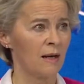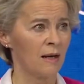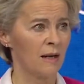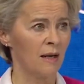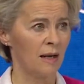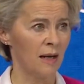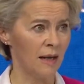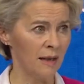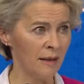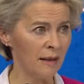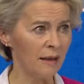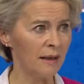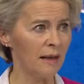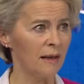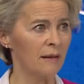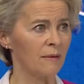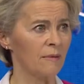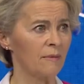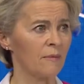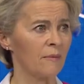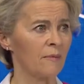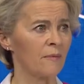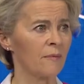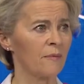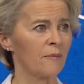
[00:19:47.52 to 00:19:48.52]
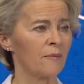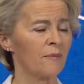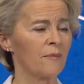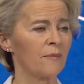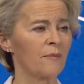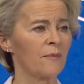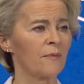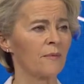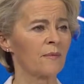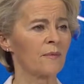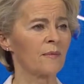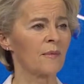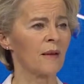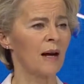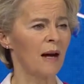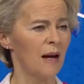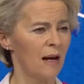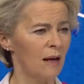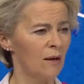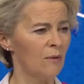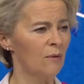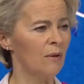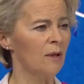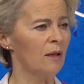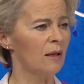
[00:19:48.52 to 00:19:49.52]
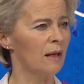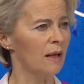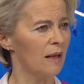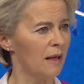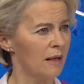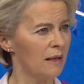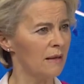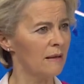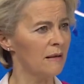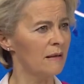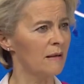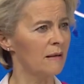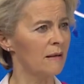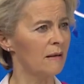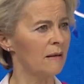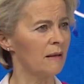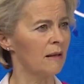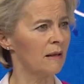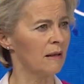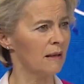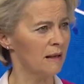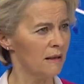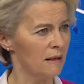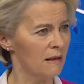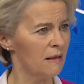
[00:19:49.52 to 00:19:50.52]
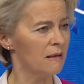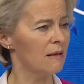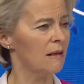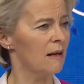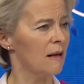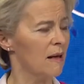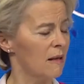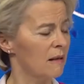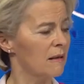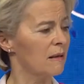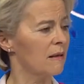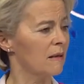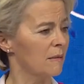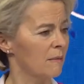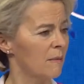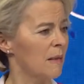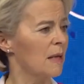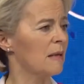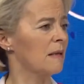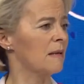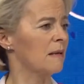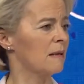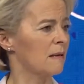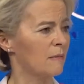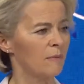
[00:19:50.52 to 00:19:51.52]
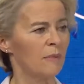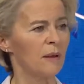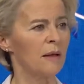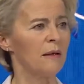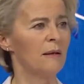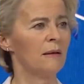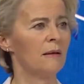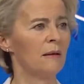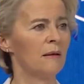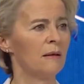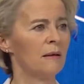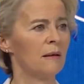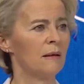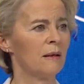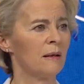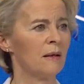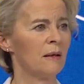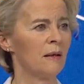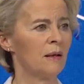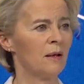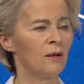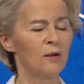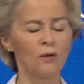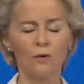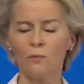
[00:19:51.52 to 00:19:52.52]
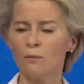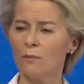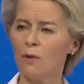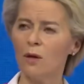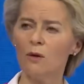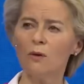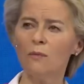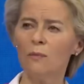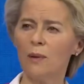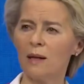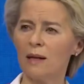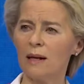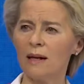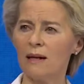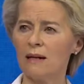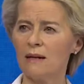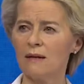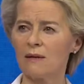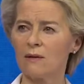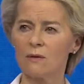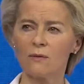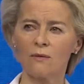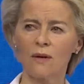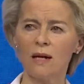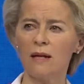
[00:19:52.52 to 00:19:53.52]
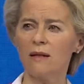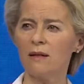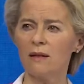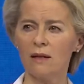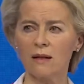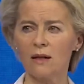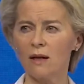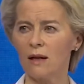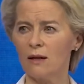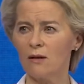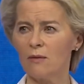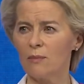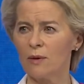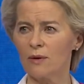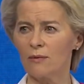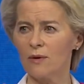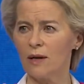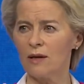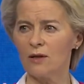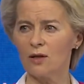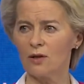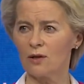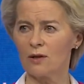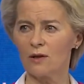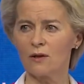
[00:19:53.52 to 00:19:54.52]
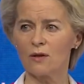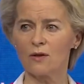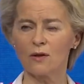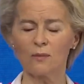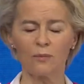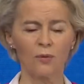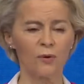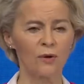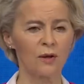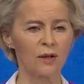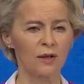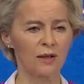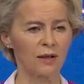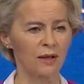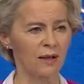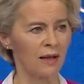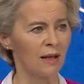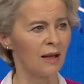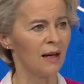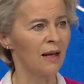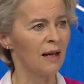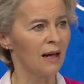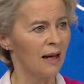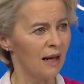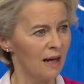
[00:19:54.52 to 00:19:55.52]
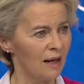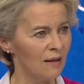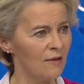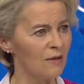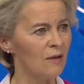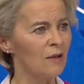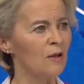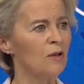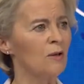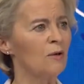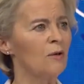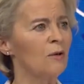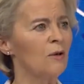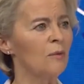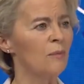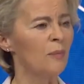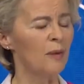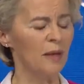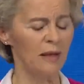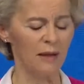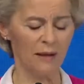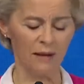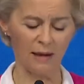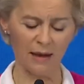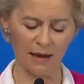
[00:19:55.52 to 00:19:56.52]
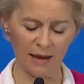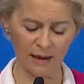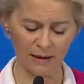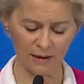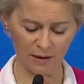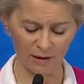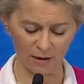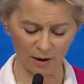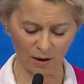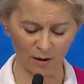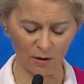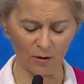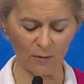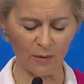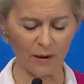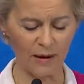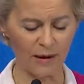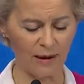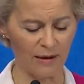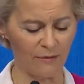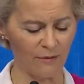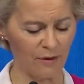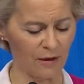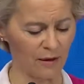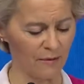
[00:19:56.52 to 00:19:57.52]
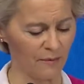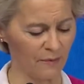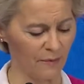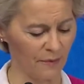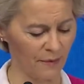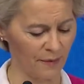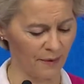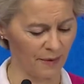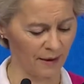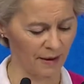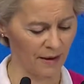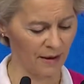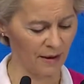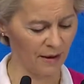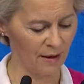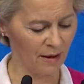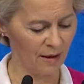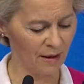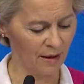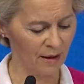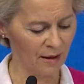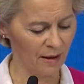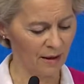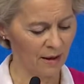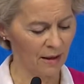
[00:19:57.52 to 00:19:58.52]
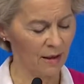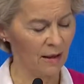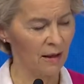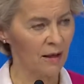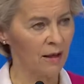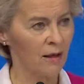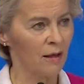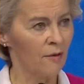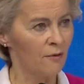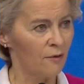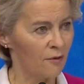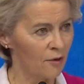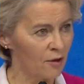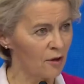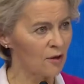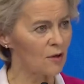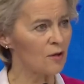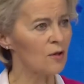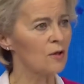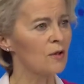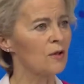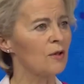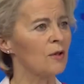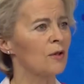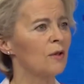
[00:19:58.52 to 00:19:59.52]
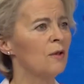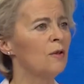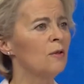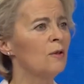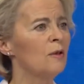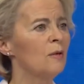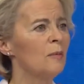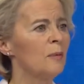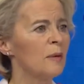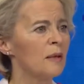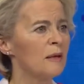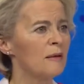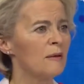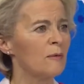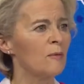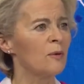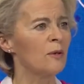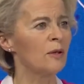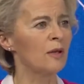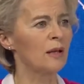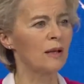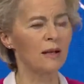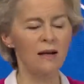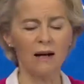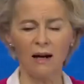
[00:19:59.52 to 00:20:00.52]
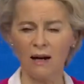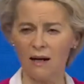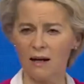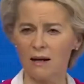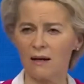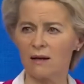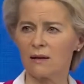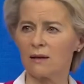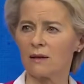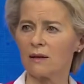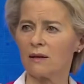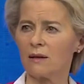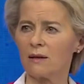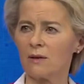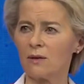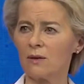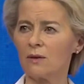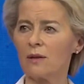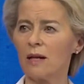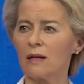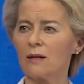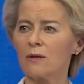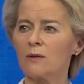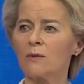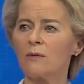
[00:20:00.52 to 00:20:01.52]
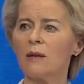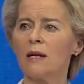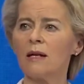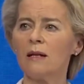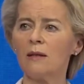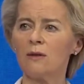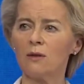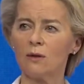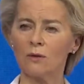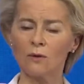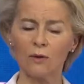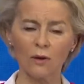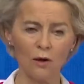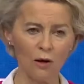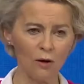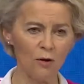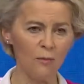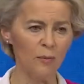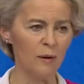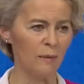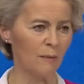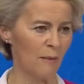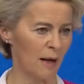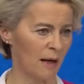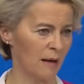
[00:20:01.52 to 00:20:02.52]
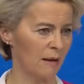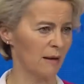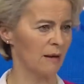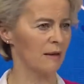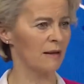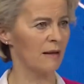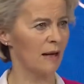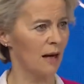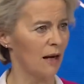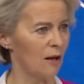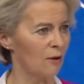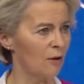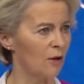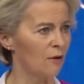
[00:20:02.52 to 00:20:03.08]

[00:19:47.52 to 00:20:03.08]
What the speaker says: And again, our answer is and must be to mobilize greater collaboration and support at the European and global level. First, Europe is working hard to get grain to global markets out